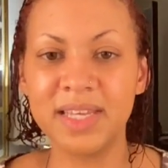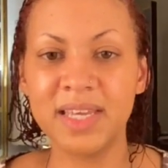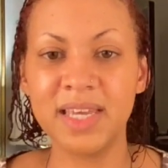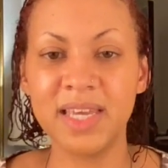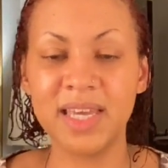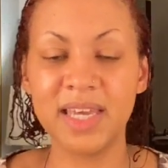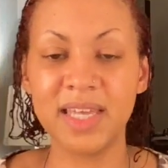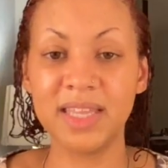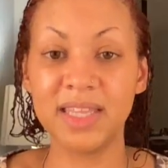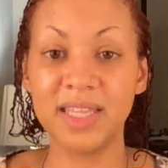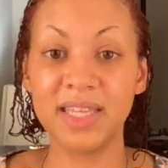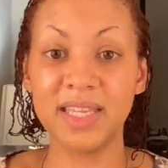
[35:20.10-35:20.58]

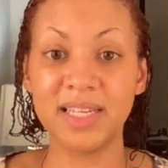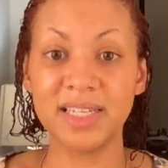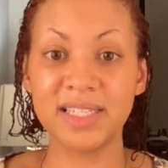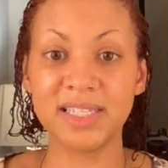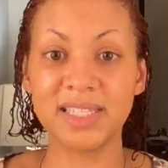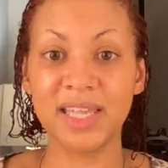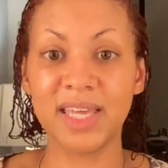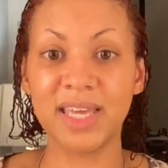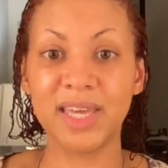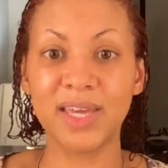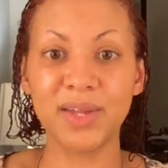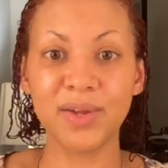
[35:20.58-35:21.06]
And then as
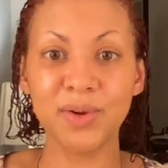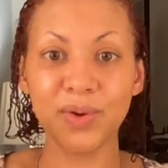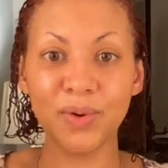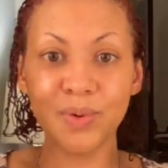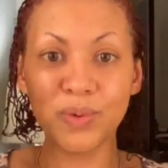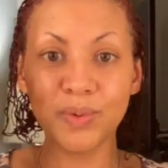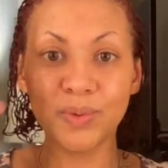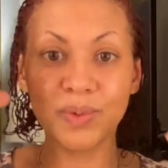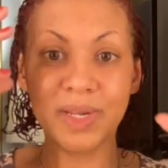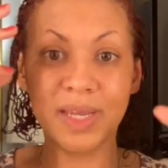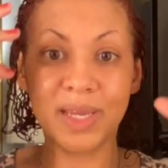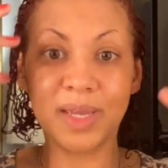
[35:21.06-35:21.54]
they get
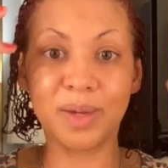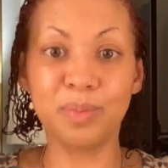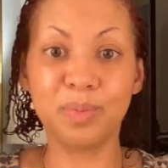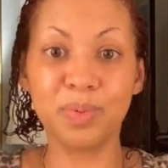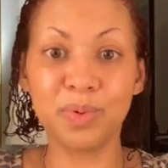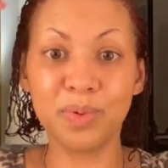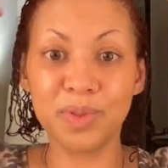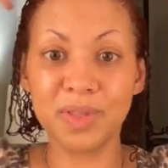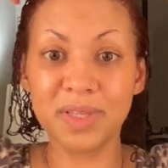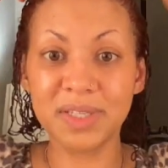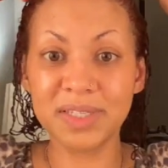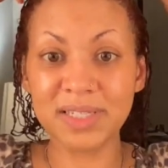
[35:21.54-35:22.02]
old, I can
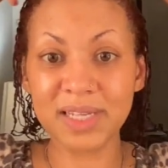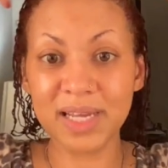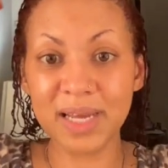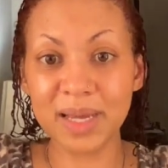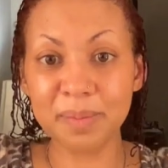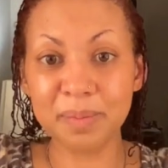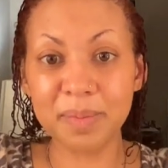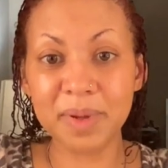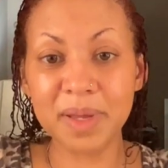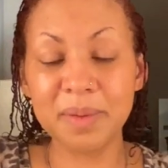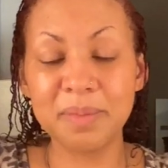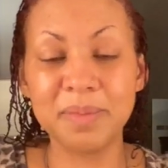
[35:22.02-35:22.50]
pull the
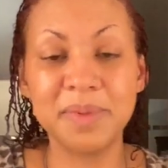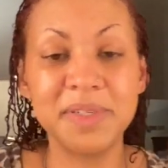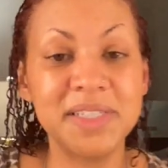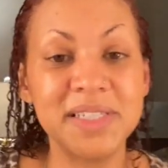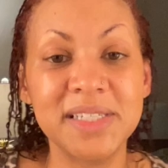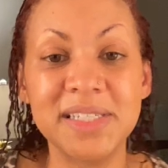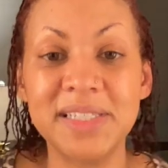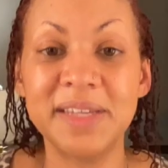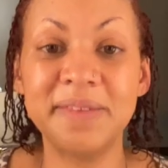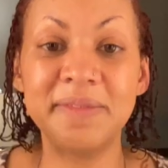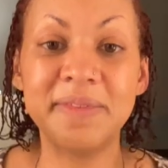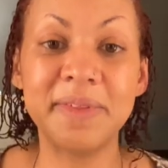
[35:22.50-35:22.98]
top up and
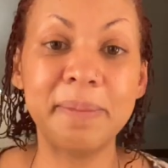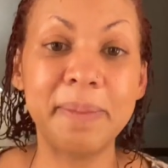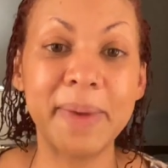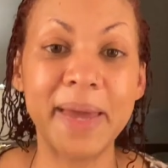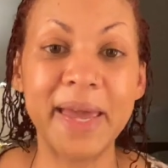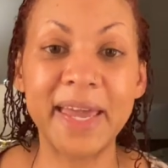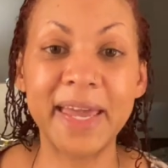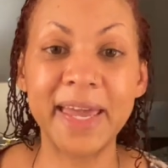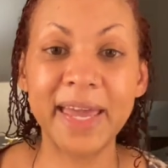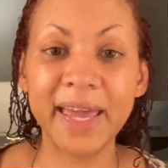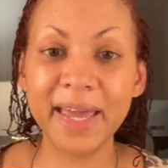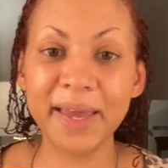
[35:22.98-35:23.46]
just leave it
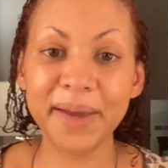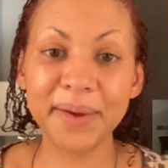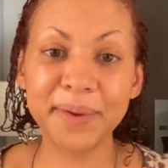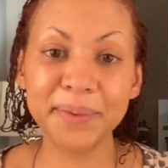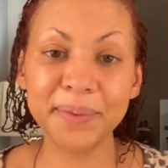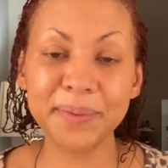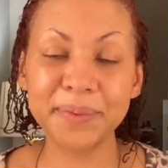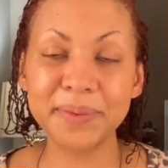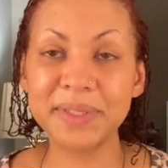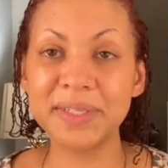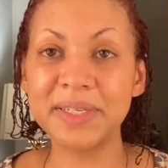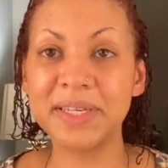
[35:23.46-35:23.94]
back
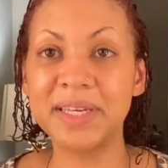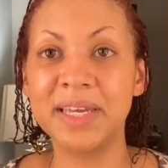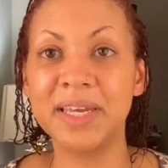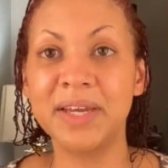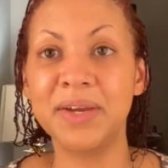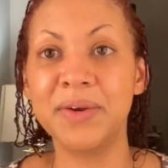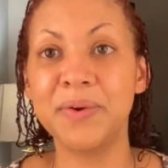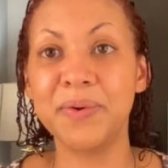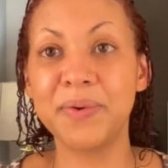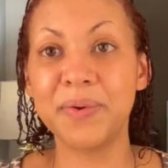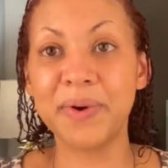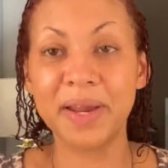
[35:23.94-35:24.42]
out,
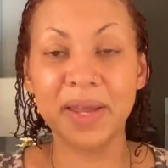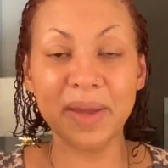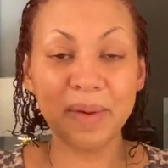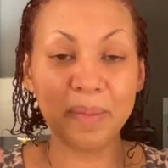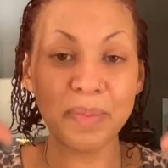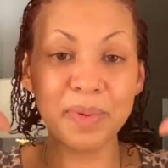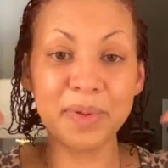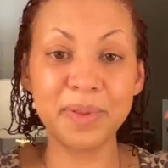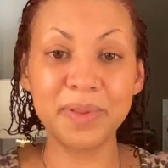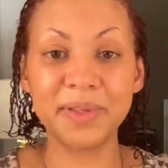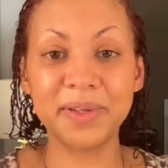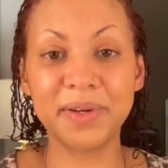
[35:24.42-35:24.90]
or I can
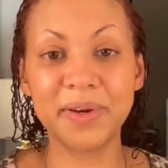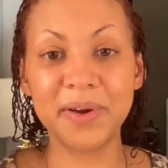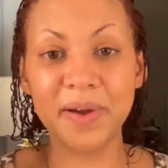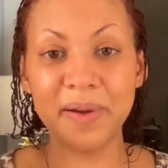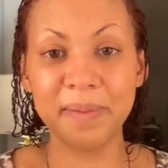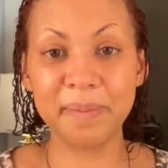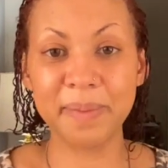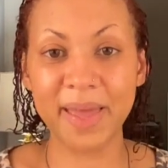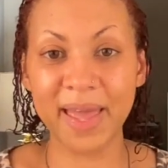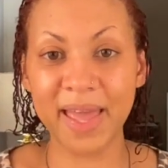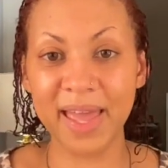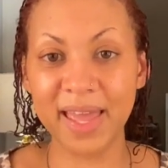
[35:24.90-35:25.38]
pull it all
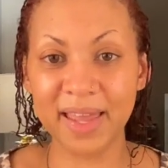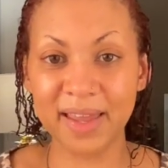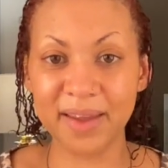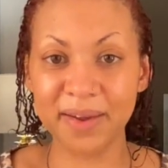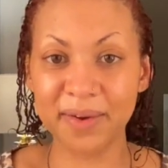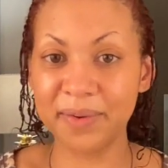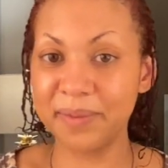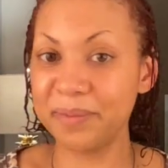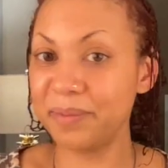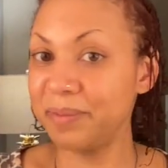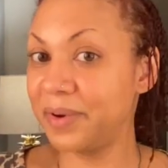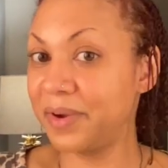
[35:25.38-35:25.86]
back.
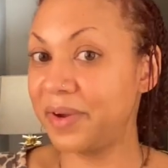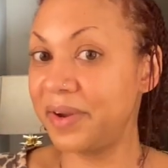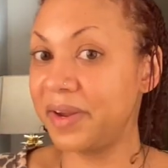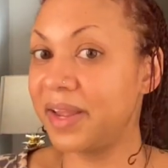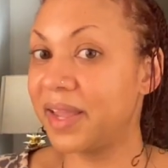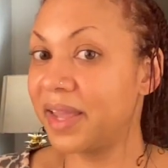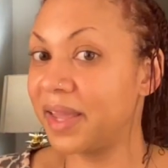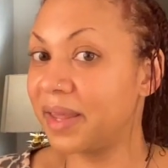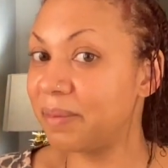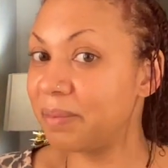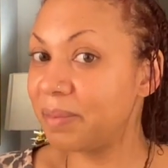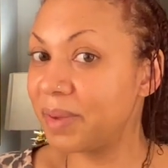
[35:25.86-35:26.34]

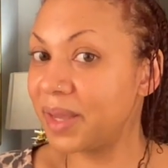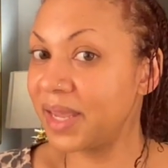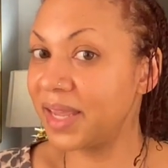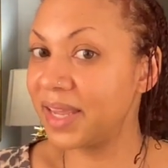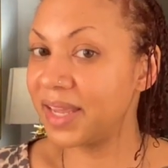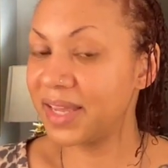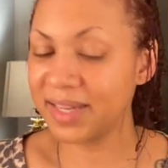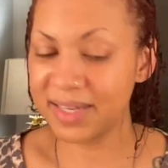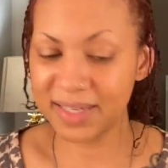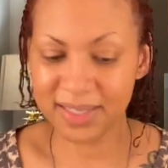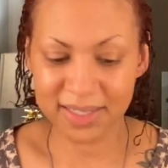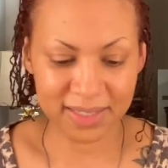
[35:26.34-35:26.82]

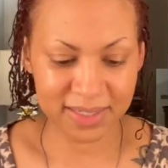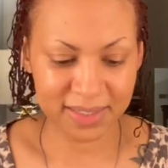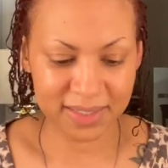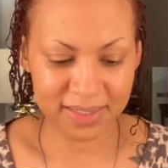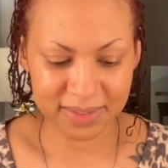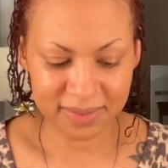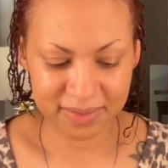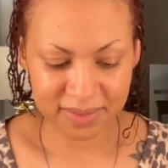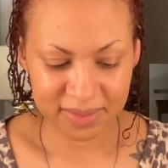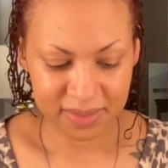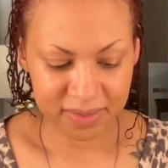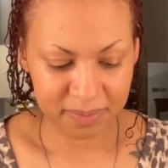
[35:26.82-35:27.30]
Headband,
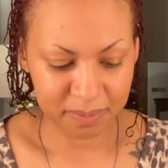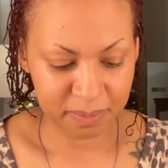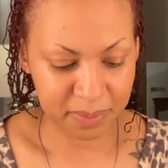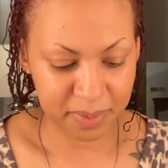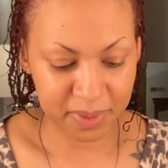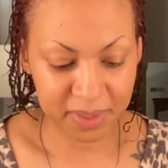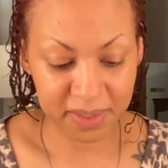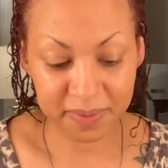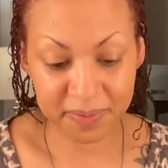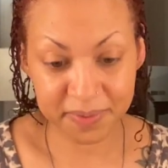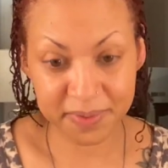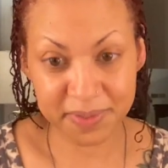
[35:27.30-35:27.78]

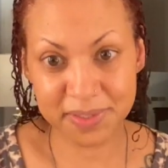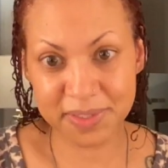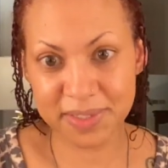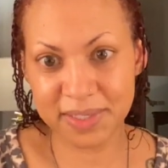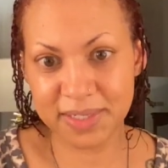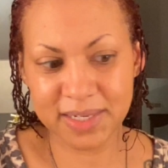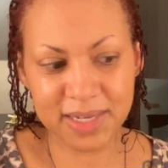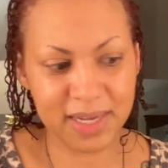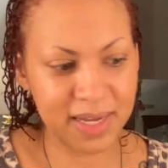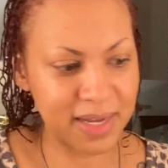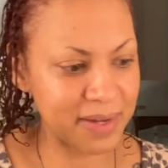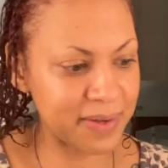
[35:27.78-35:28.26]
pretty
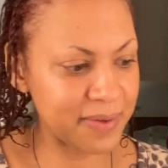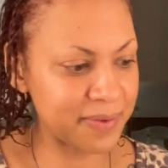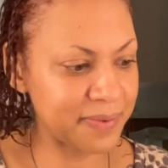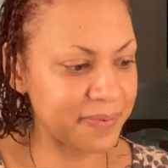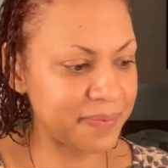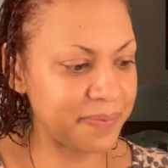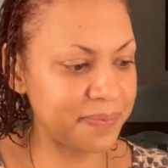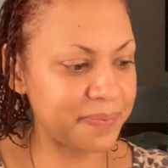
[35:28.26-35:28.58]
versatile.